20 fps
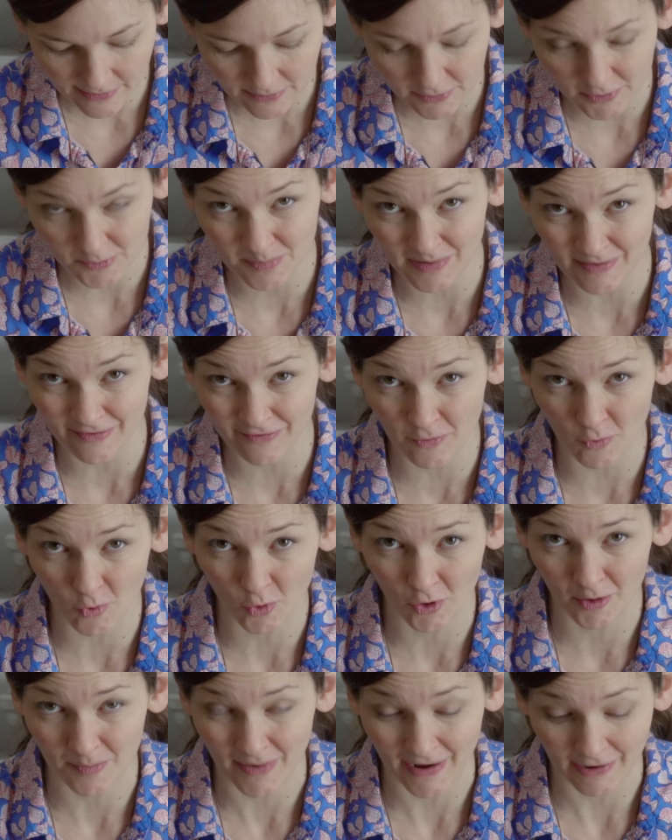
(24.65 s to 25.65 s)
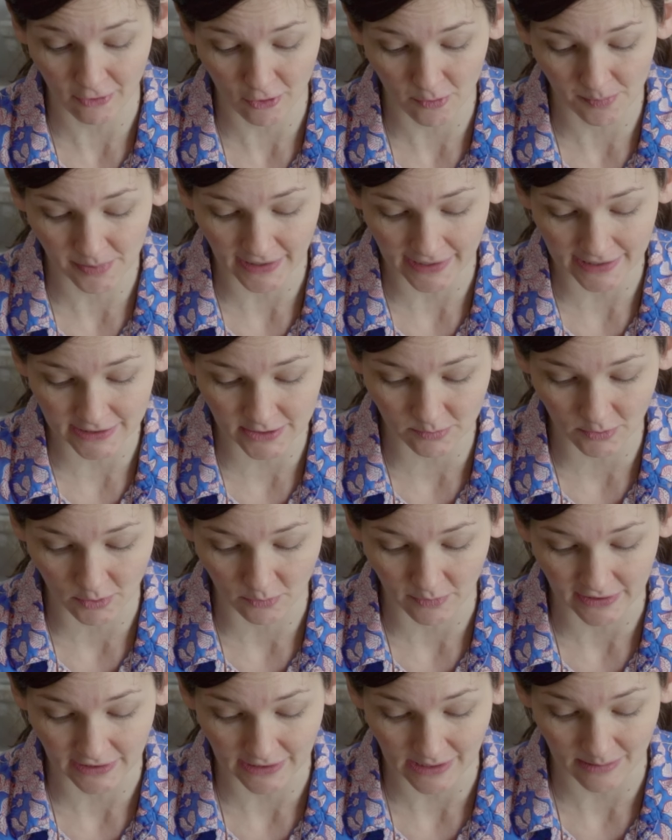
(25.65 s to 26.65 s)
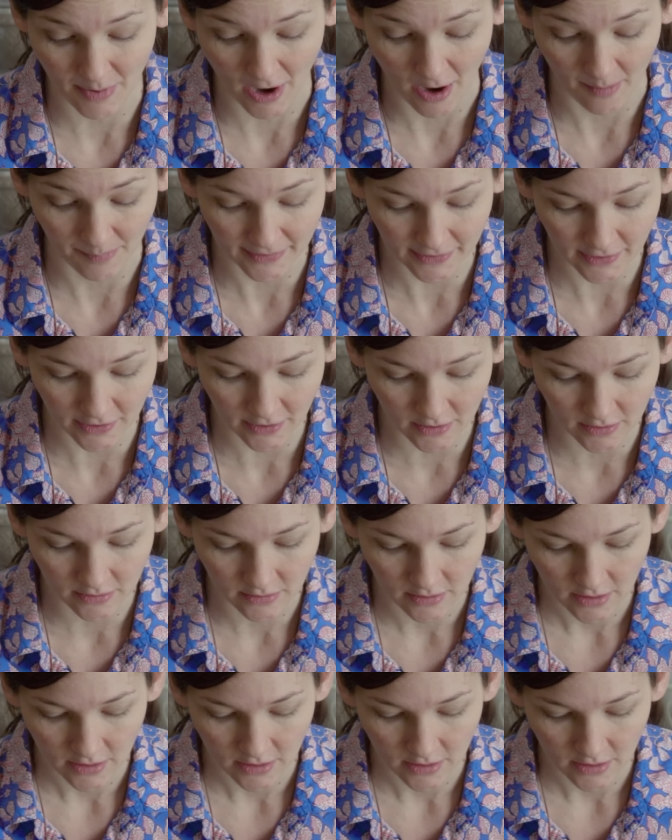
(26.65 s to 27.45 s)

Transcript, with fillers: this was before microplanes were really popular,